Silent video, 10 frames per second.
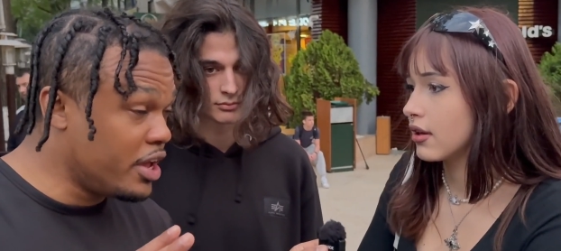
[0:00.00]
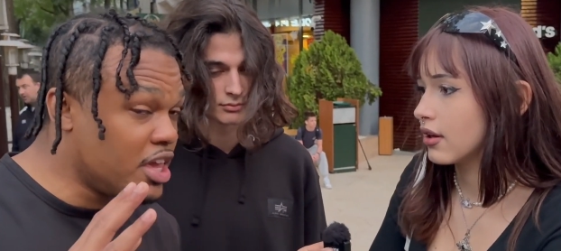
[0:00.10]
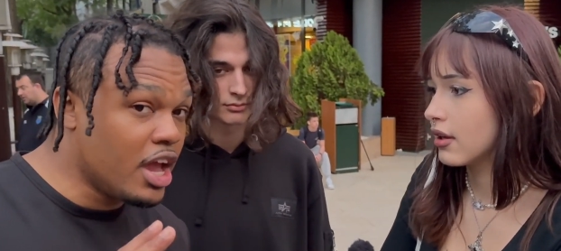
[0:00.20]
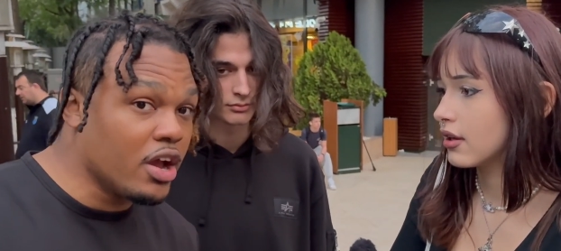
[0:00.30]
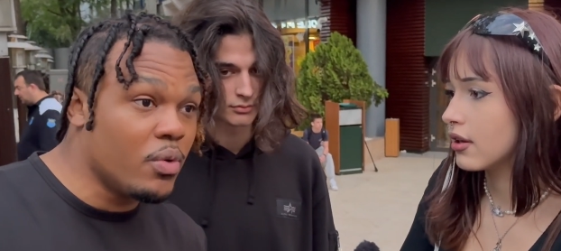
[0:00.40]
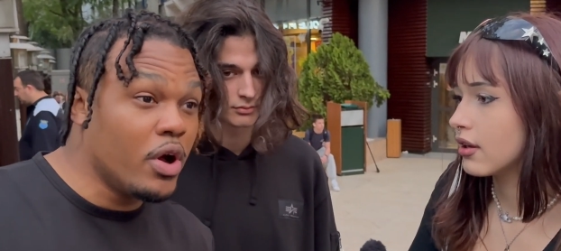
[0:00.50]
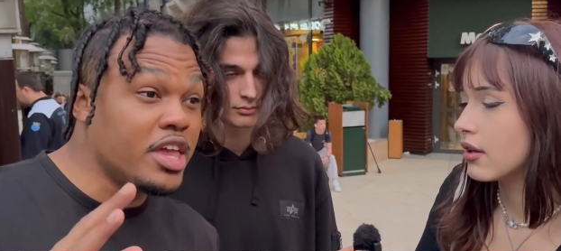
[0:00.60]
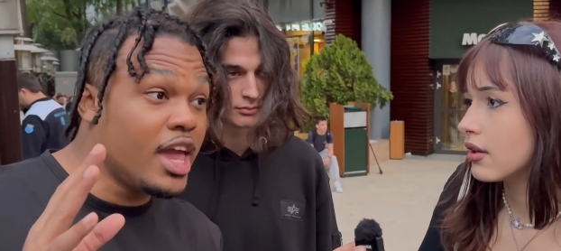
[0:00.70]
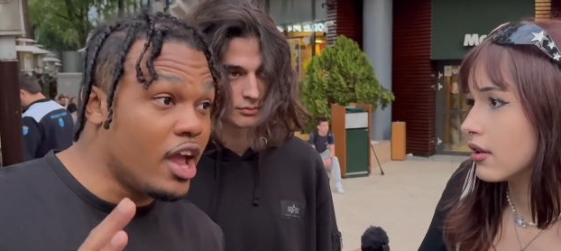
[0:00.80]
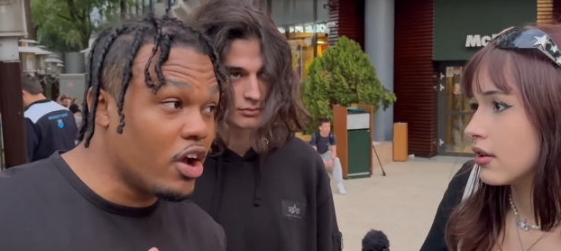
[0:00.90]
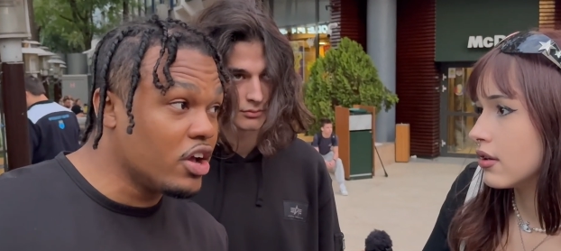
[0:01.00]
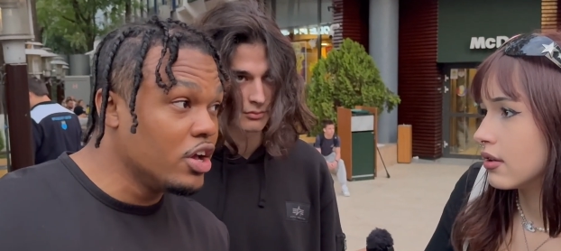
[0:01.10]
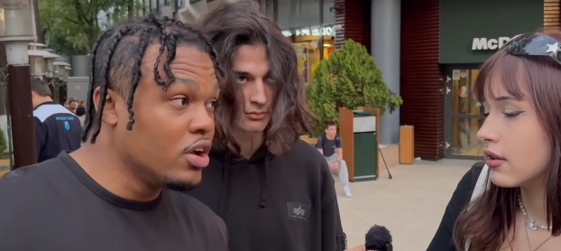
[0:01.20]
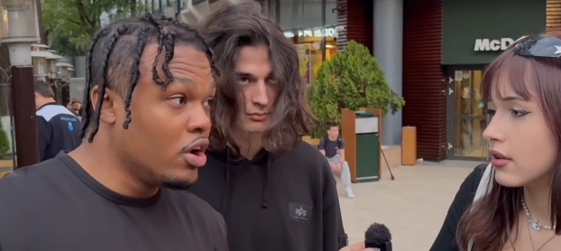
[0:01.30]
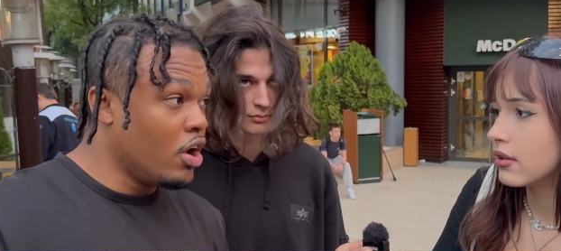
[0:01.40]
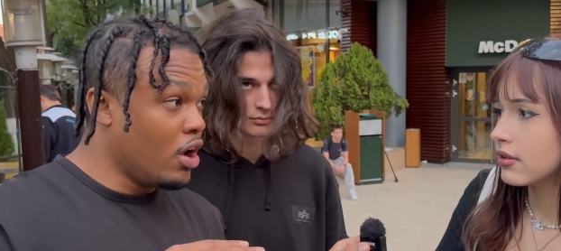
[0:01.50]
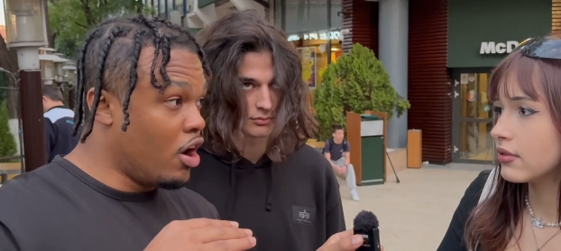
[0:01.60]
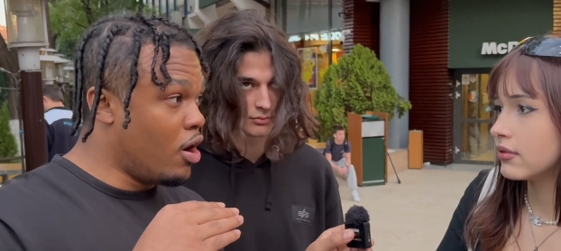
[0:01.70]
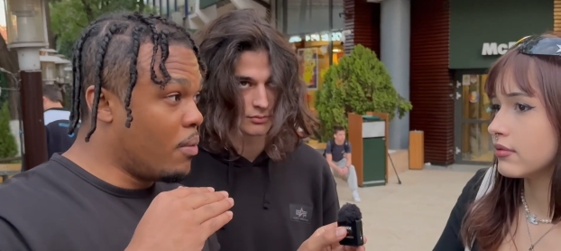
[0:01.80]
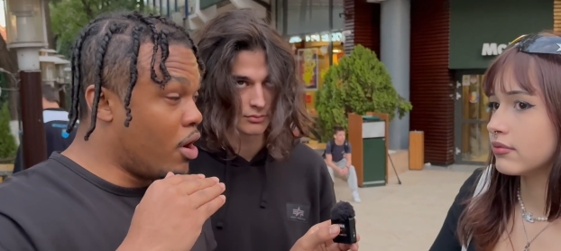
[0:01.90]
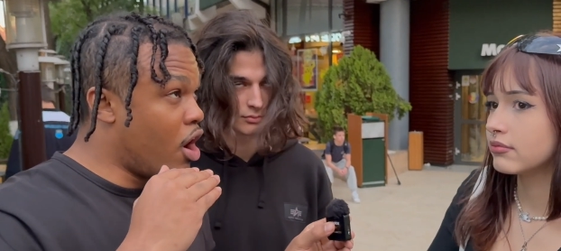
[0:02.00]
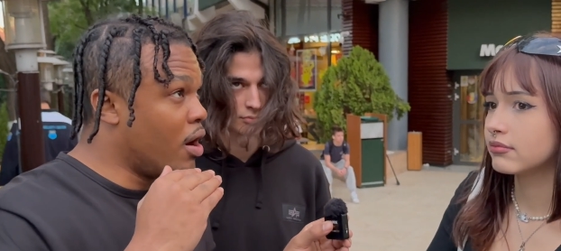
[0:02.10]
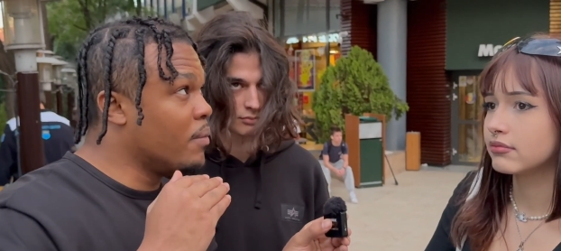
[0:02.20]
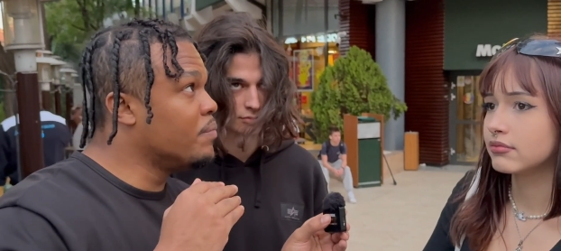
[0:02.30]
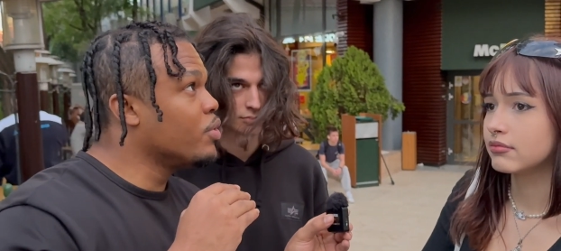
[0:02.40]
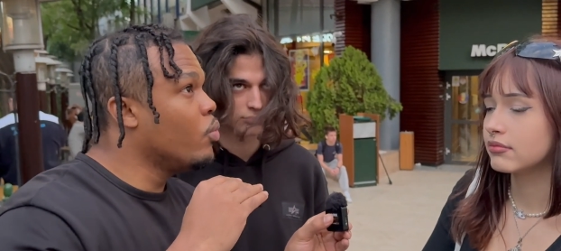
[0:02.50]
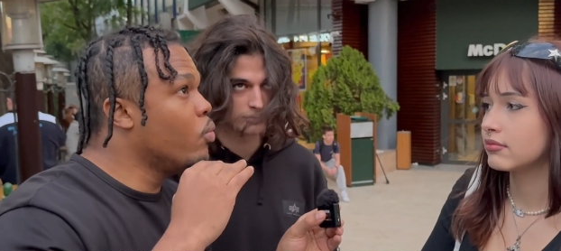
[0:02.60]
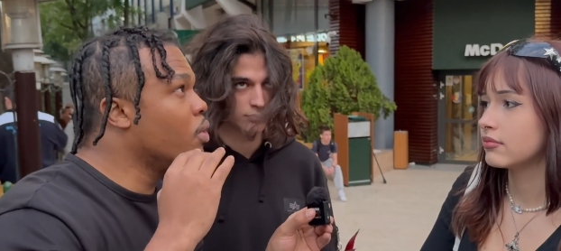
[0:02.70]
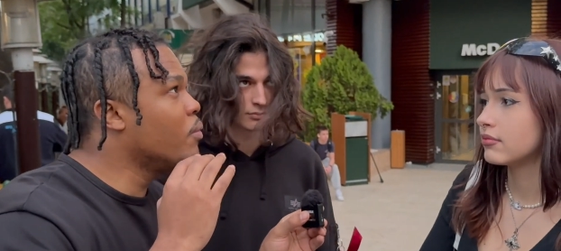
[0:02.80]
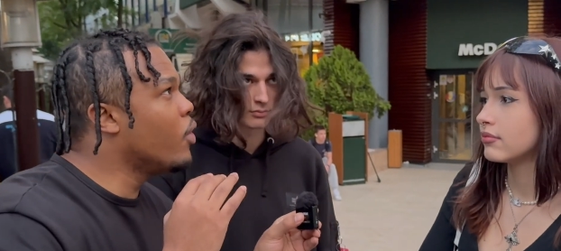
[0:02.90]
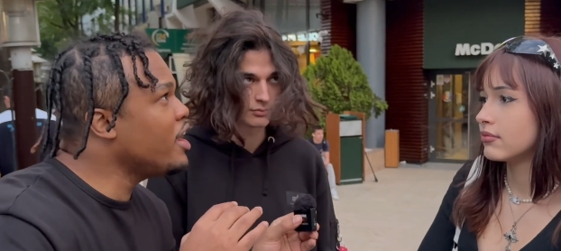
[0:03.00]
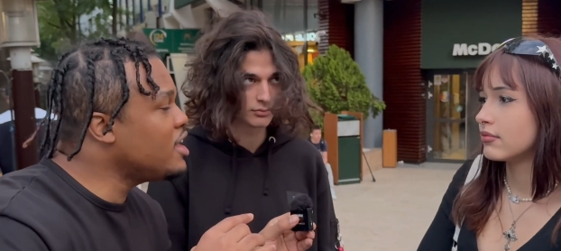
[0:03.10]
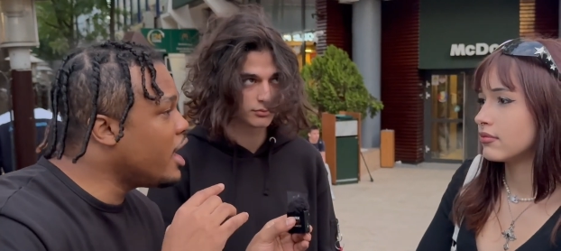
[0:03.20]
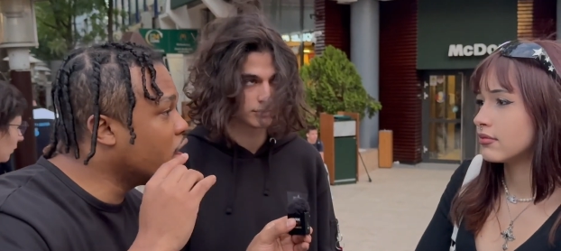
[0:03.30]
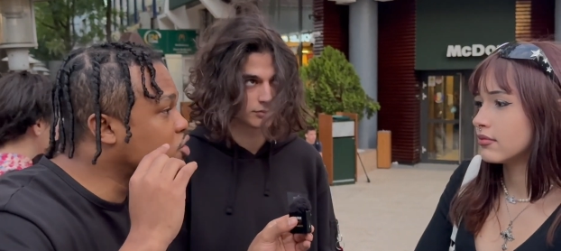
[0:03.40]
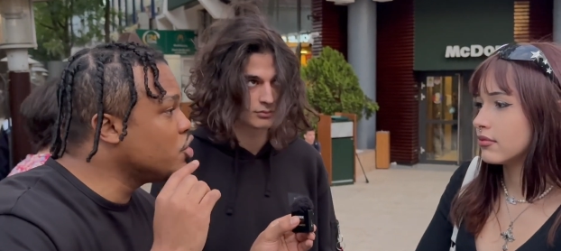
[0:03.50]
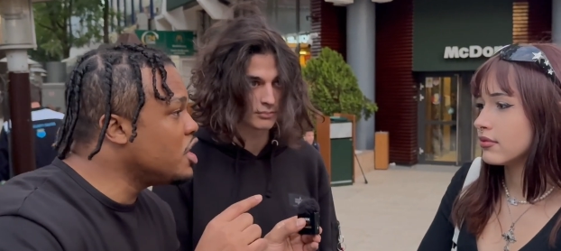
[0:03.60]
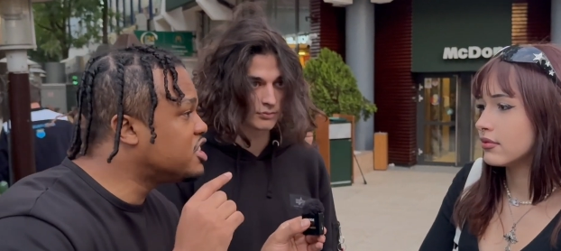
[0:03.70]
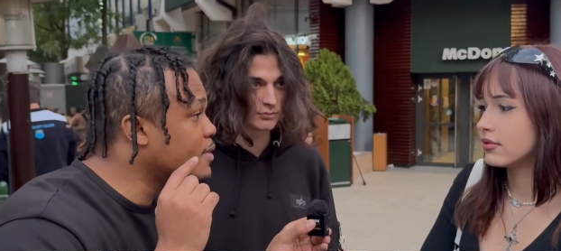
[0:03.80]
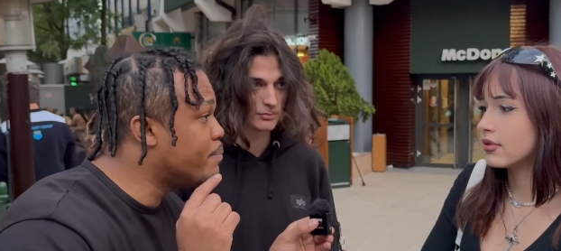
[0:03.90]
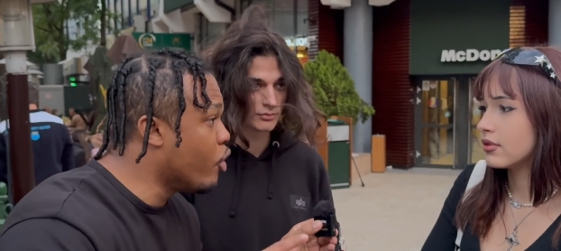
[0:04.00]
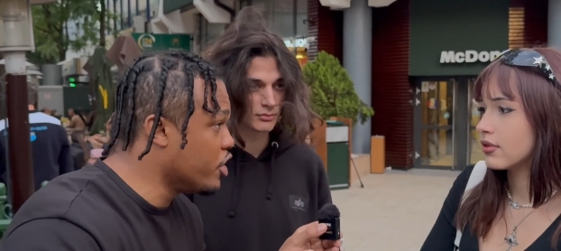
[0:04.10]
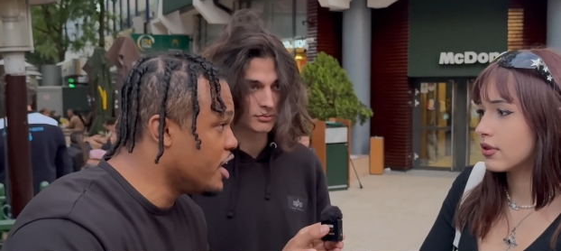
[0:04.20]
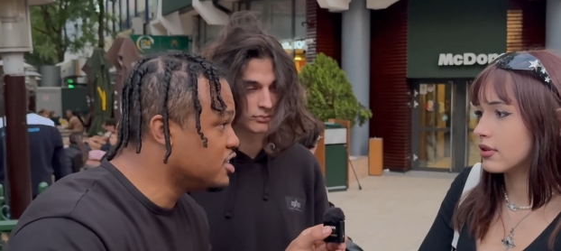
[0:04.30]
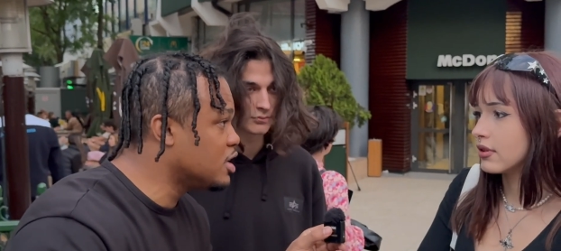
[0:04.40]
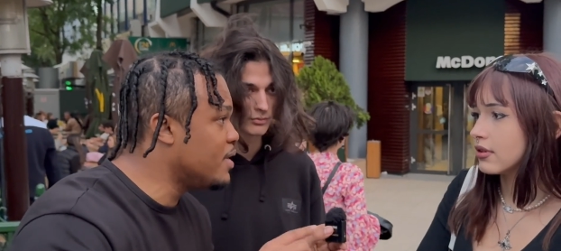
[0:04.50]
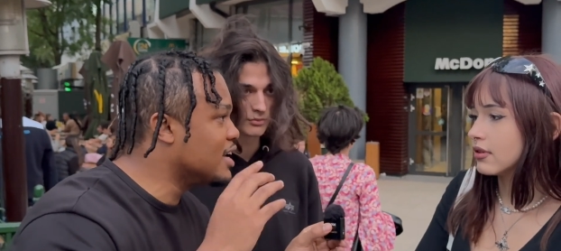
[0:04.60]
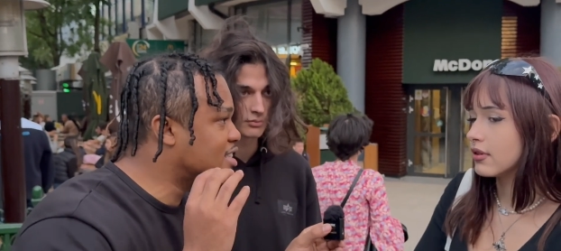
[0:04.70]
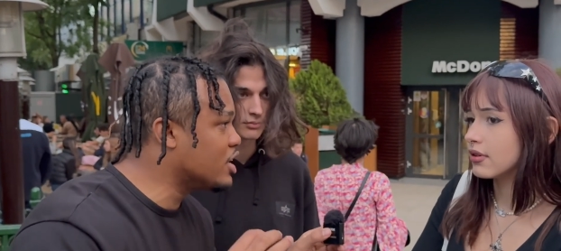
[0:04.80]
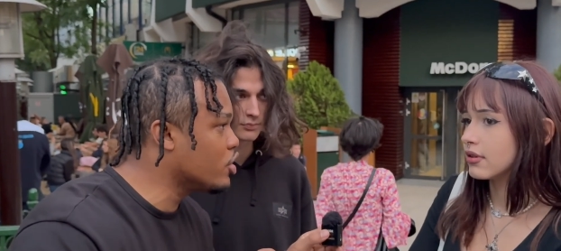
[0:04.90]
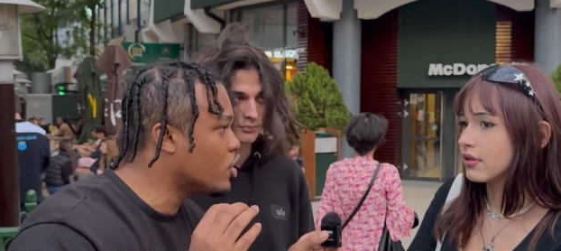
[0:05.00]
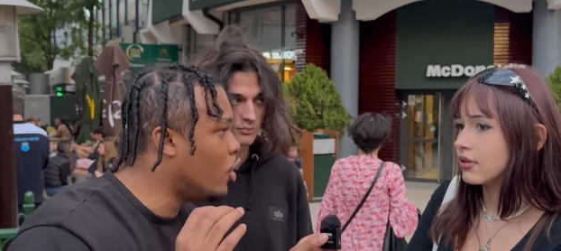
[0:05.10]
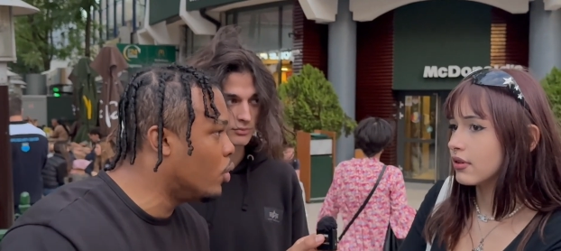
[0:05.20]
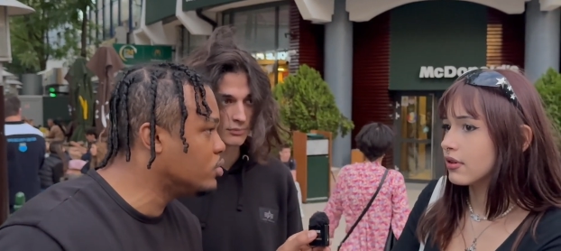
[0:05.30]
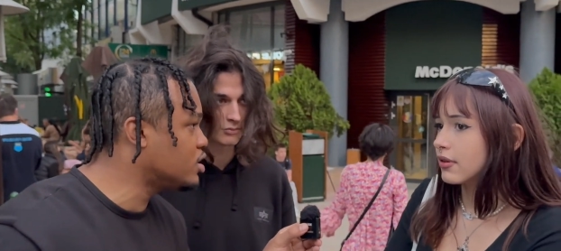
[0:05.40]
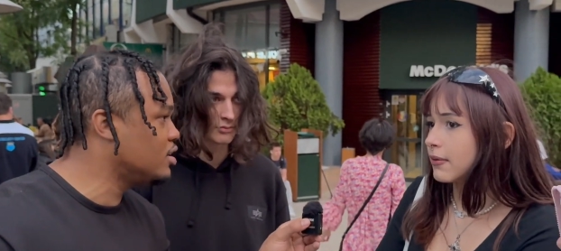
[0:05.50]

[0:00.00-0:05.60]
Speaker 1: year? What year? Um, what year do you need to be born in to be considered old?